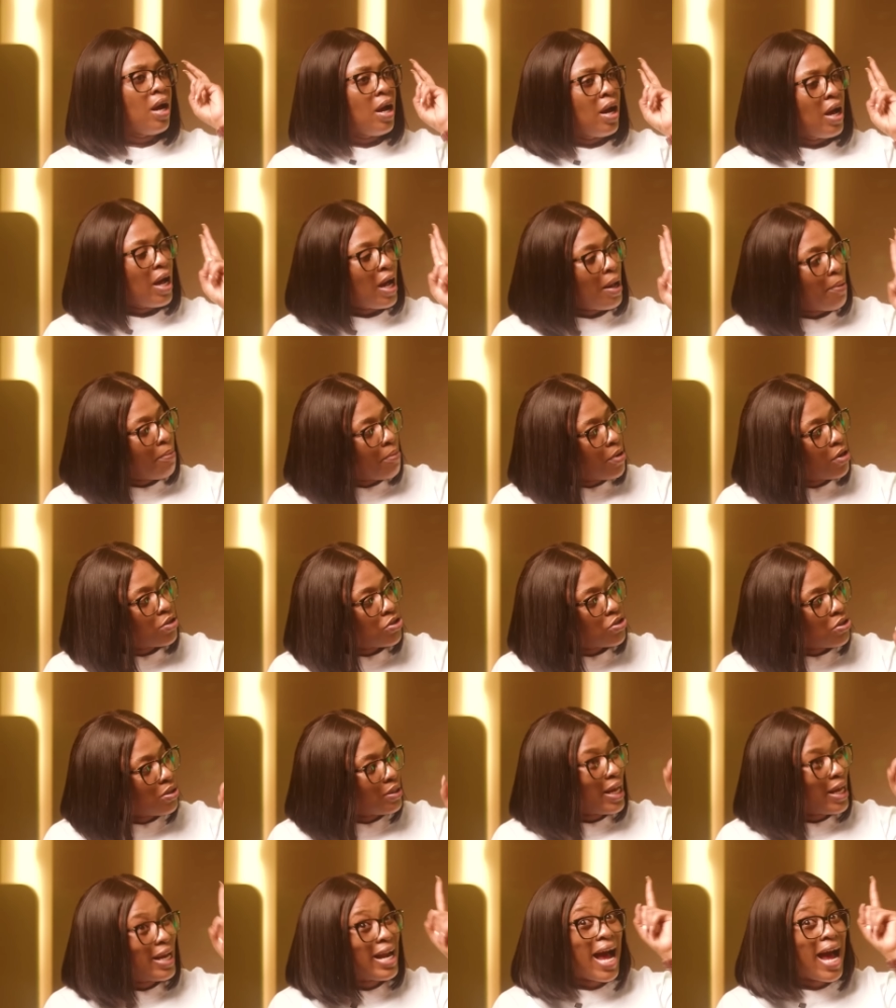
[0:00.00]
and make sure
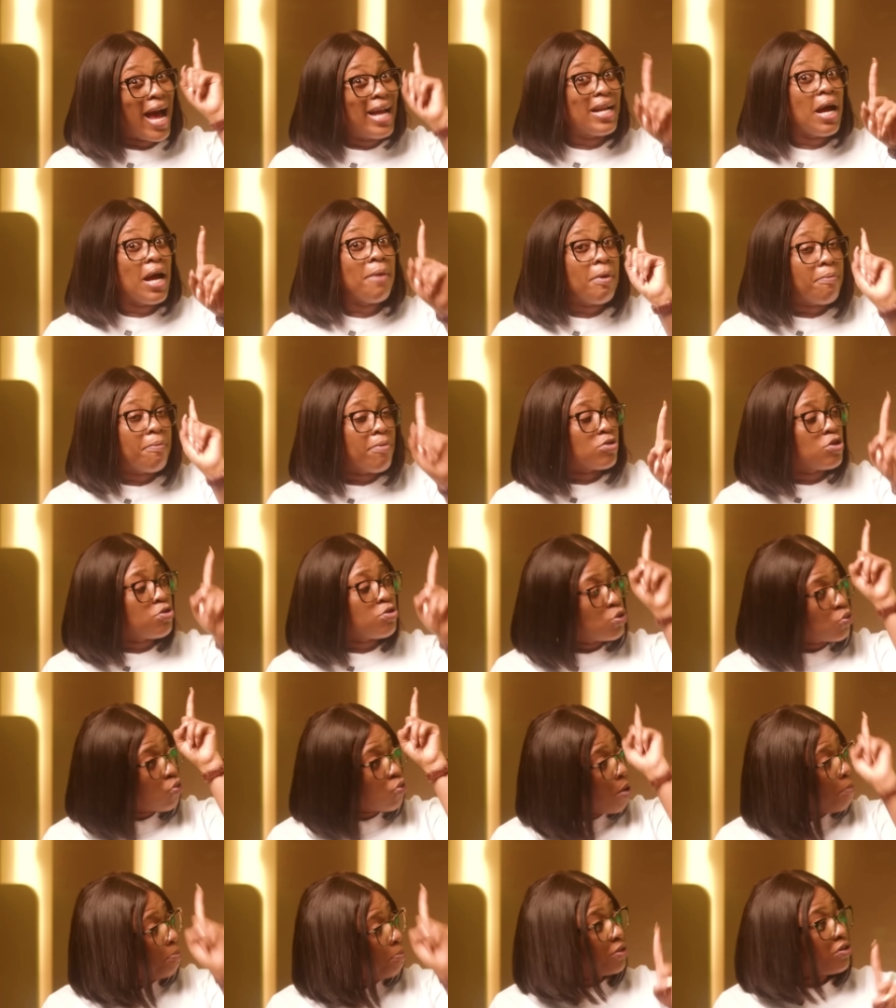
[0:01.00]
that, and that pepper soup is
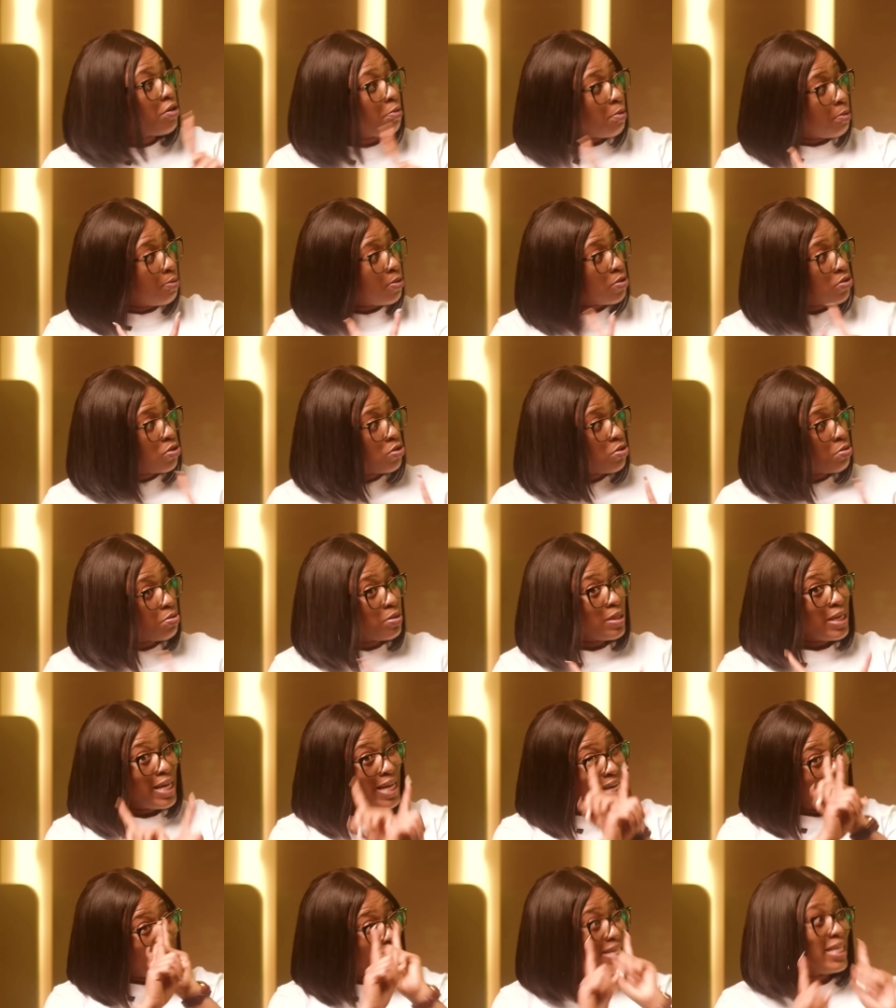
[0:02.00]
1 plate of pepper soup
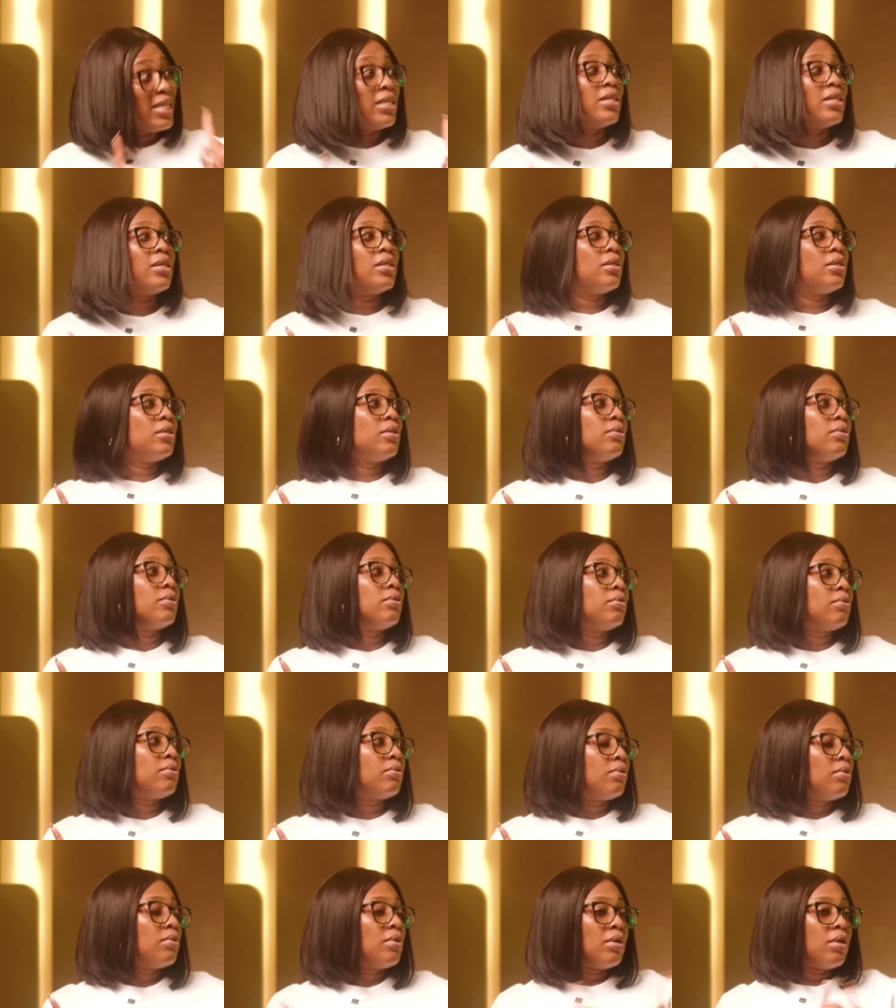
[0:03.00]
a day.
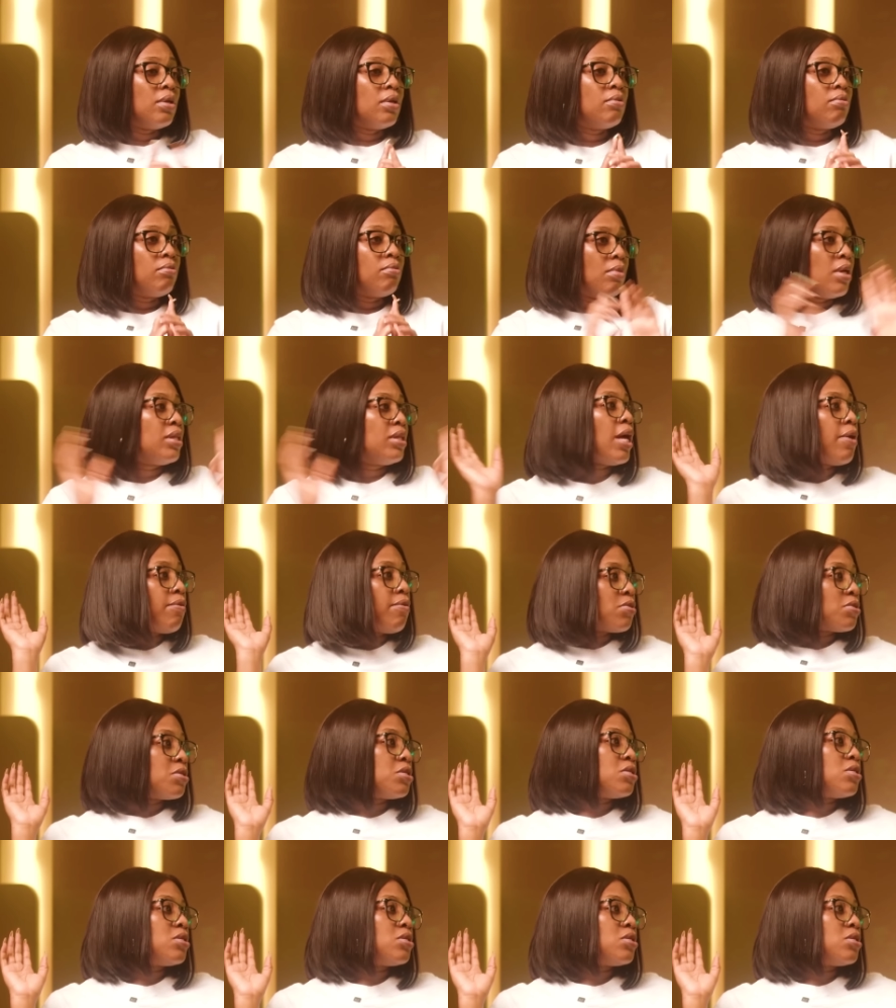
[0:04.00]
That was it.